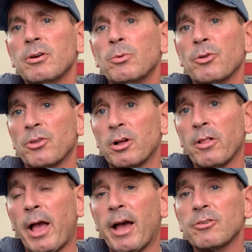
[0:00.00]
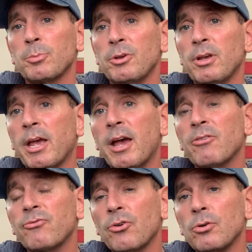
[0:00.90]
with the glass being half
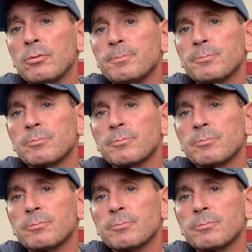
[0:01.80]
full.